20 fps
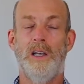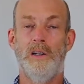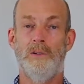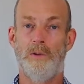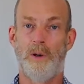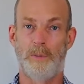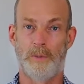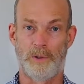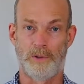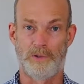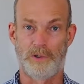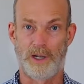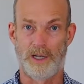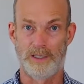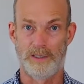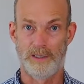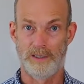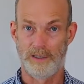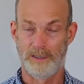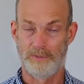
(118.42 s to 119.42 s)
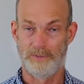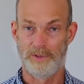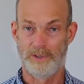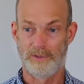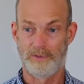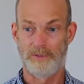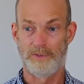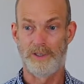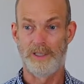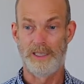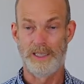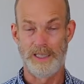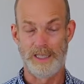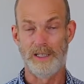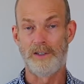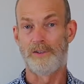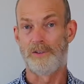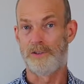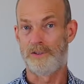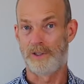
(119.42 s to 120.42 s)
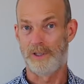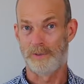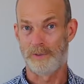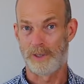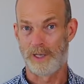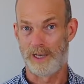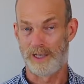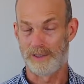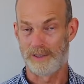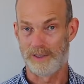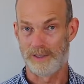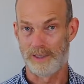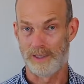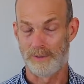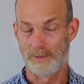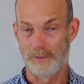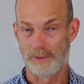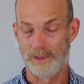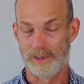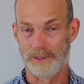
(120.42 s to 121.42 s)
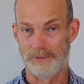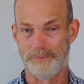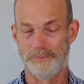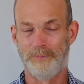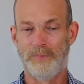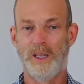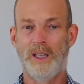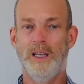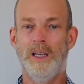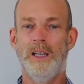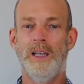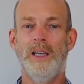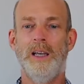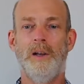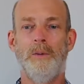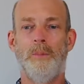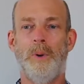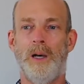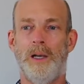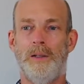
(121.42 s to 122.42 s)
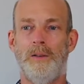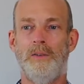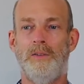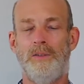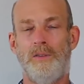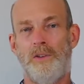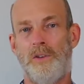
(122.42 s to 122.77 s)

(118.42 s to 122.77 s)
when we're trying to live this interesting reality that we're in. But